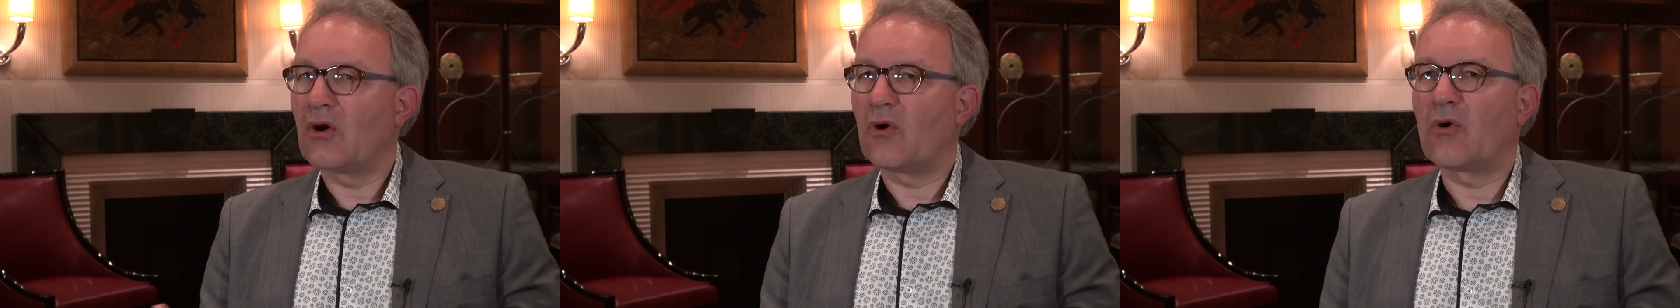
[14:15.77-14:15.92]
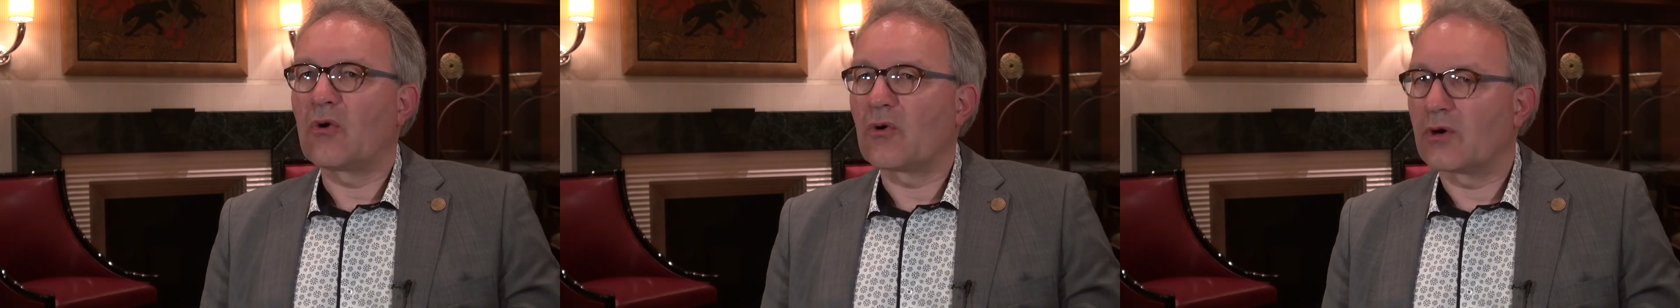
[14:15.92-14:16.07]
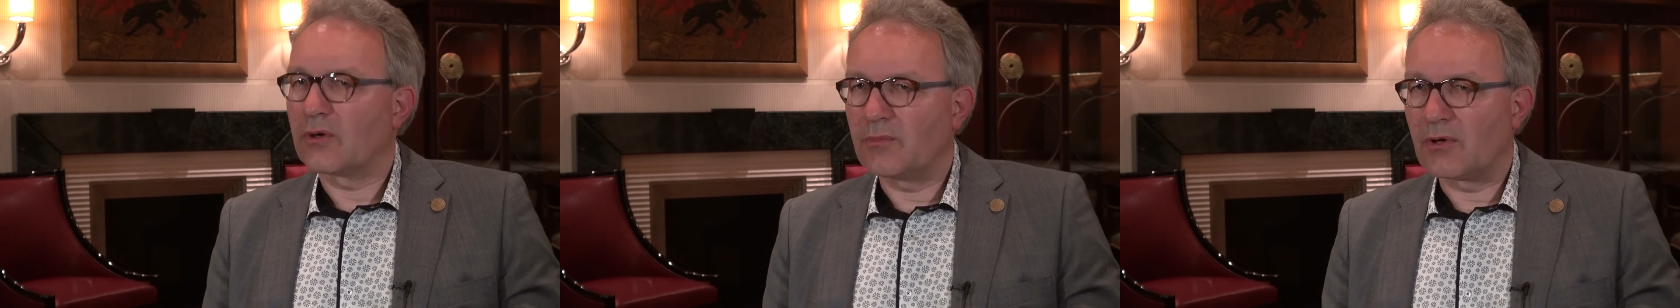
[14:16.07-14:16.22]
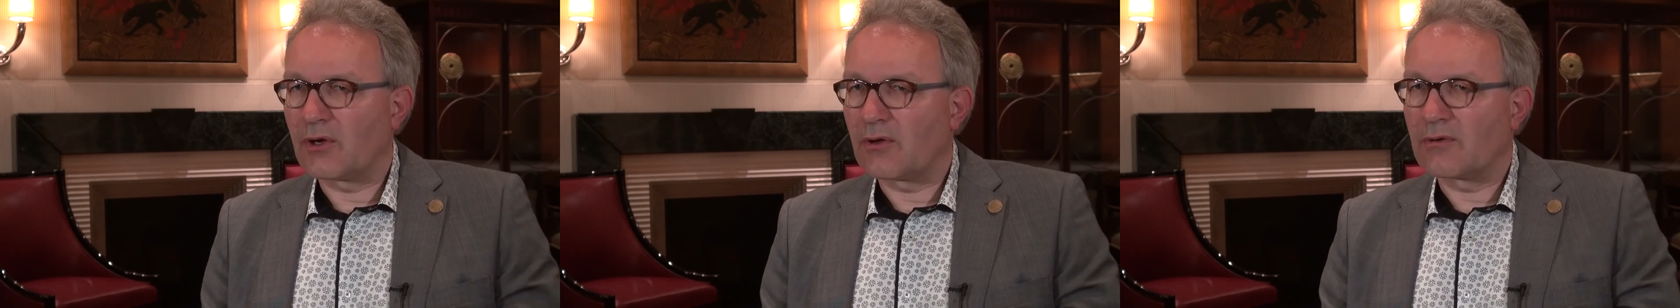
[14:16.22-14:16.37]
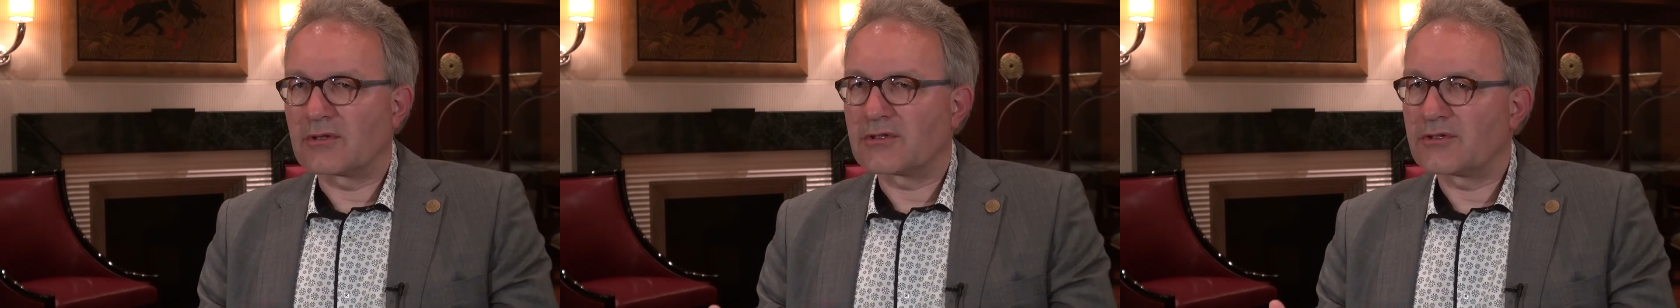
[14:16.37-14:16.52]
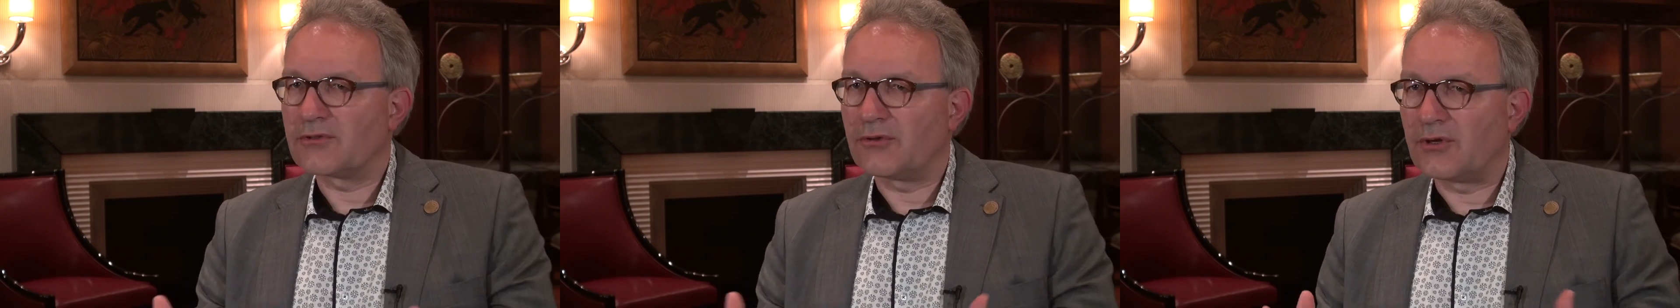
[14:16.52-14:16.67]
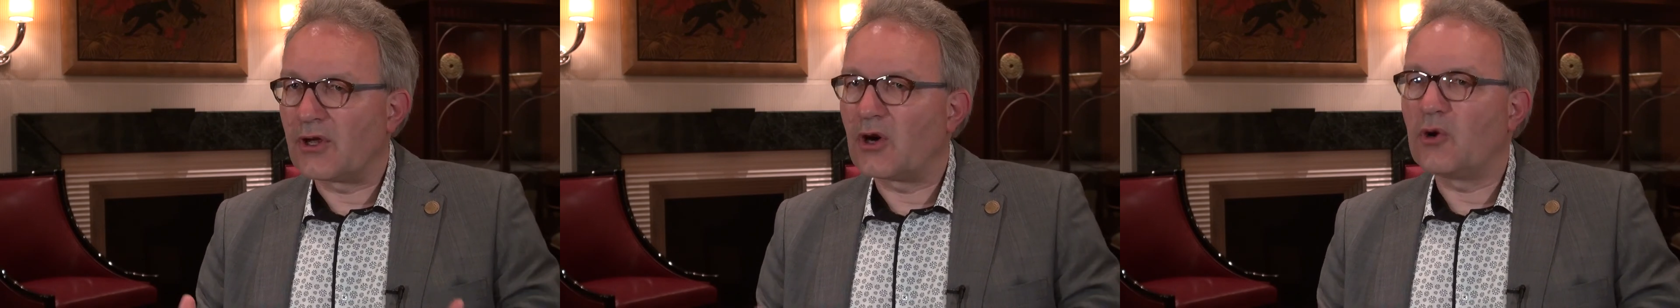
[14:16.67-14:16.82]
or it
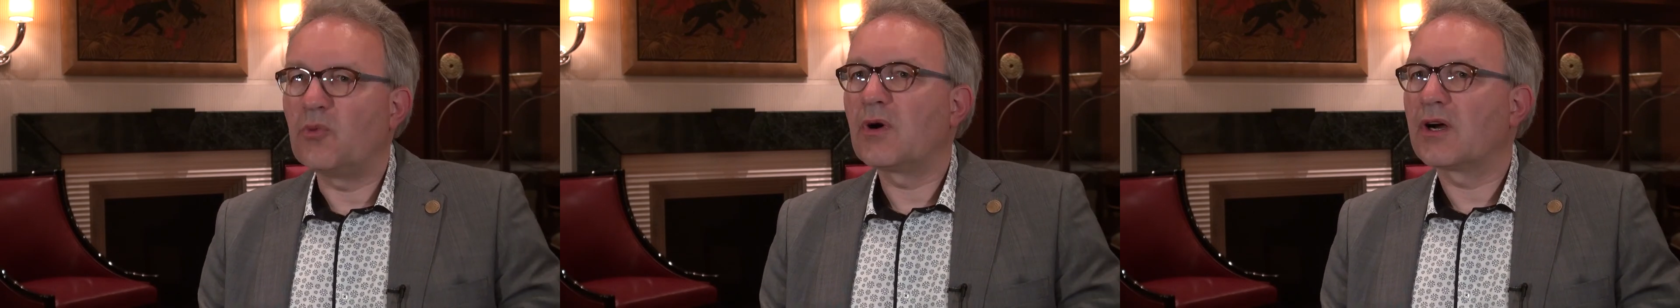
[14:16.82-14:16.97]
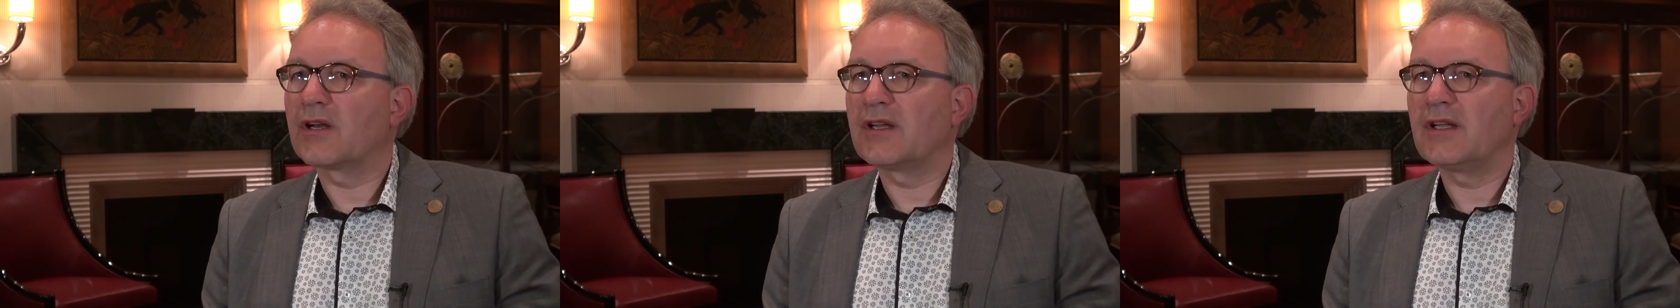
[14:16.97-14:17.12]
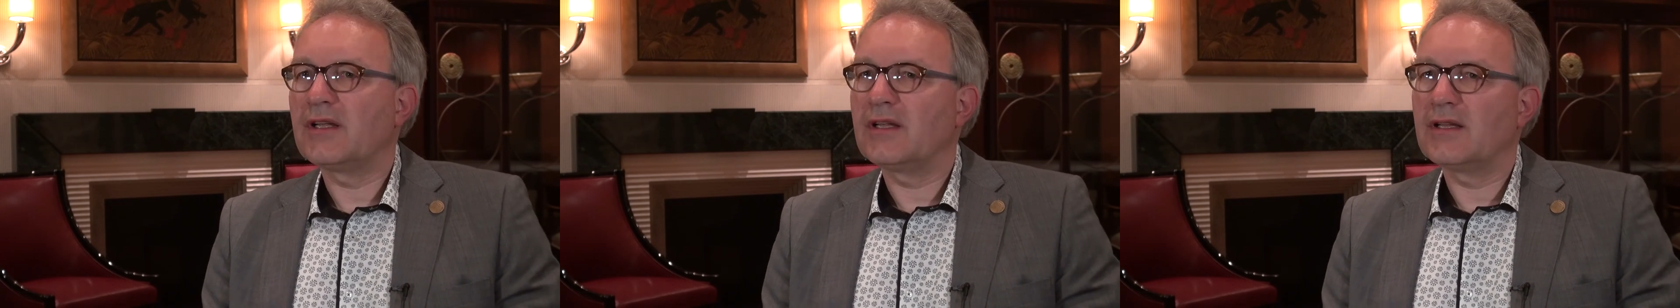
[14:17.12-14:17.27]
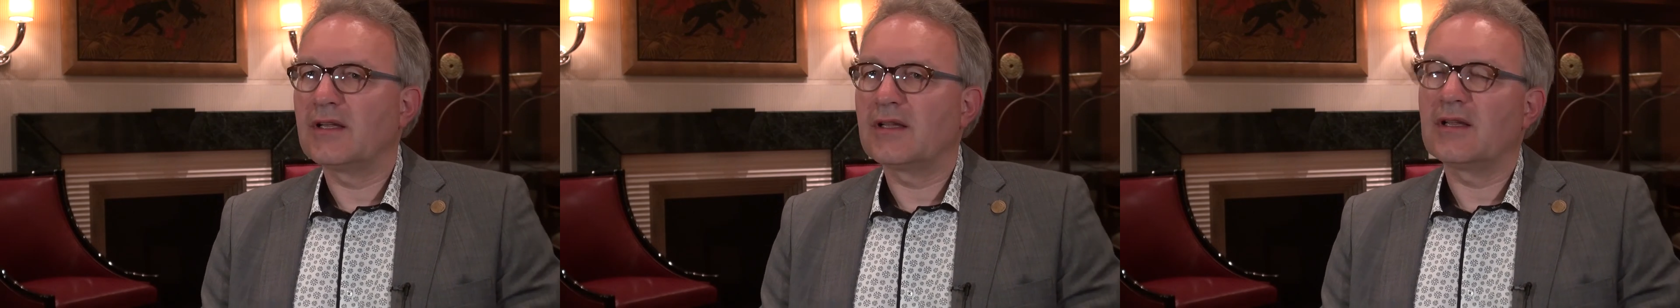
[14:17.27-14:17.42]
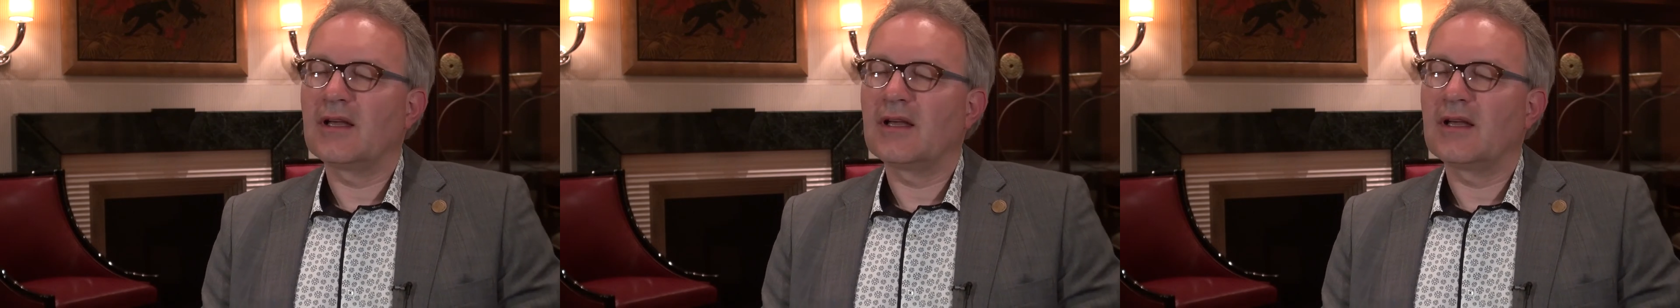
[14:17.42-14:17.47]
belongs to nobody,